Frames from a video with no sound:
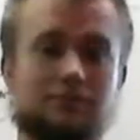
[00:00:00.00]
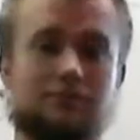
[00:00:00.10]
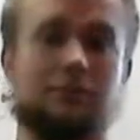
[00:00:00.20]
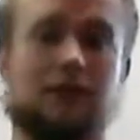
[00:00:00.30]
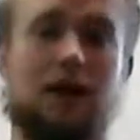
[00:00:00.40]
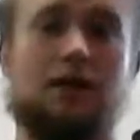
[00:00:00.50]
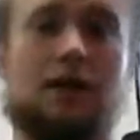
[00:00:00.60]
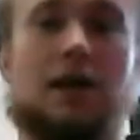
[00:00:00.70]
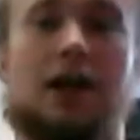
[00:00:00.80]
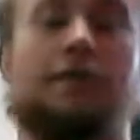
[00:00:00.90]

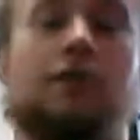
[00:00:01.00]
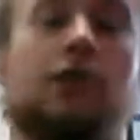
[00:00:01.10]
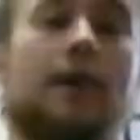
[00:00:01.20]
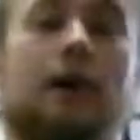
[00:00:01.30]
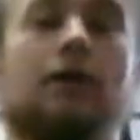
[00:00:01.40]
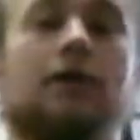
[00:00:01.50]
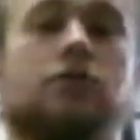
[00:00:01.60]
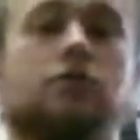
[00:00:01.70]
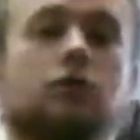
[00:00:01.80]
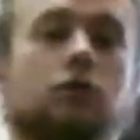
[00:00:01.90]
okay? If you're a male, it's
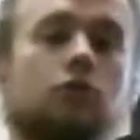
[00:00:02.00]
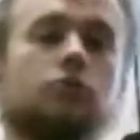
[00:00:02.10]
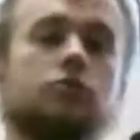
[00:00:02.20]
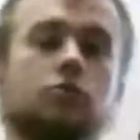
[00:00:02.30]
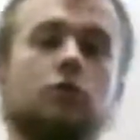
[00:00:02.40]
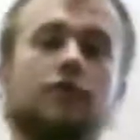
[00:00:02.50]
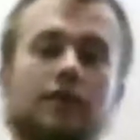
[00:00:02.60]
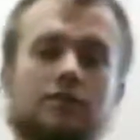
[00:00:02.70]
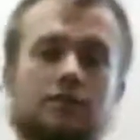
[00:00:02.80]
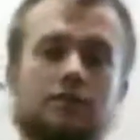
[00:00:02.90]
two of
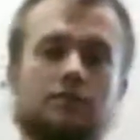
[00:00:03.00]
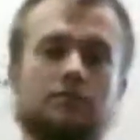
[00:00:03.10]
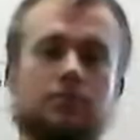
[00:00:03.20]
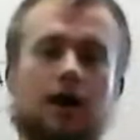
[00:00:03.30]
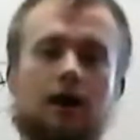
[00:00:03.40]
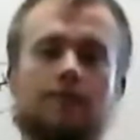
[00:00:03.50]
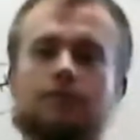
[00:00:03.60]
these, okay?